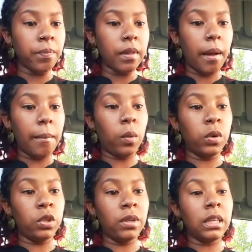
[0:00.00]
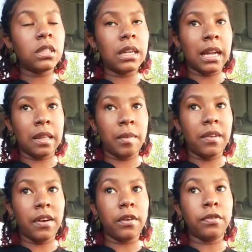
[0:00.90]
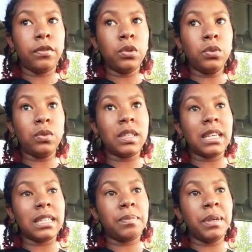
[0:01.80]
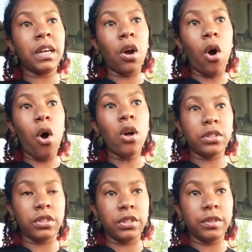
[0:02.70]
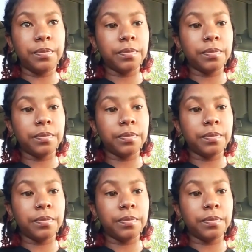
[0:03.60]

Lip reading: But when you eat genetically modified foods, it's being altered